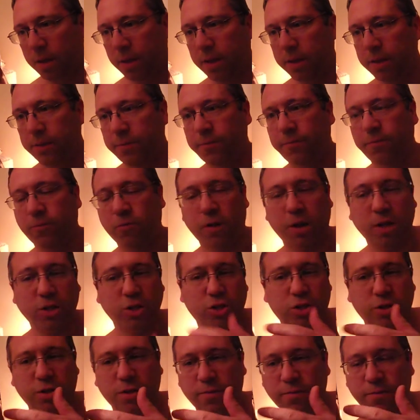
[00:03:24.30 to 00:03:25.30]
Yeah,
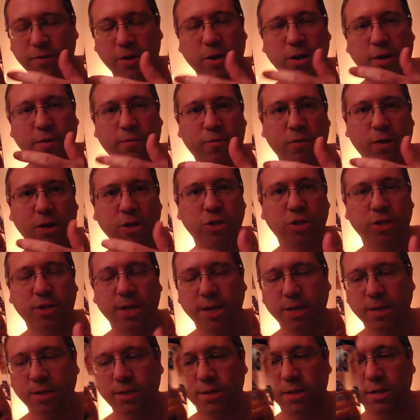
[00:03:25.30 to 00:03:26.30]
fresh. Very
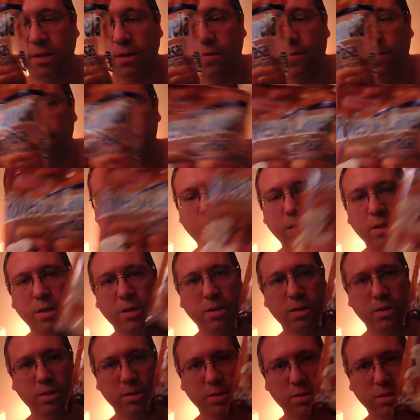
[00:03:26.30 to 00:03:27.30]
fresh tasting.
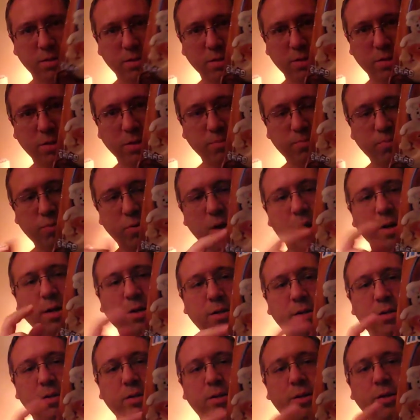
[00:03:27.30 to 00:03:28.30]
Good
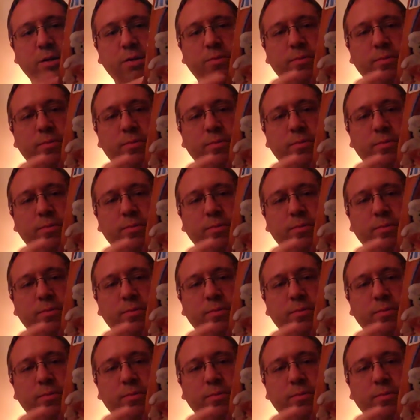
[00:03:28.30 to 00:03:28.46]
product.